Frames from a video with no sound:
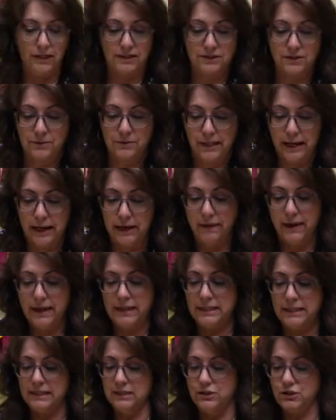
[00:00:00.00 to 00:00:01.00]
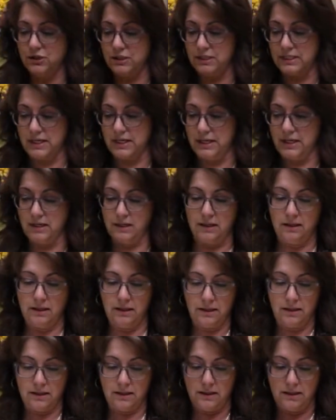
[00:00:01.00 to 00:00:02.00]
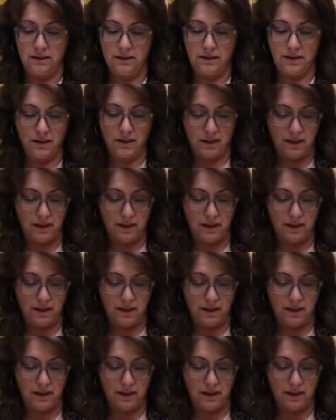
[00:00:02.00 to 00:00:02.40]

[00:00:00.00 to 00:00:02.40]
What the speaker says: so now I need to take the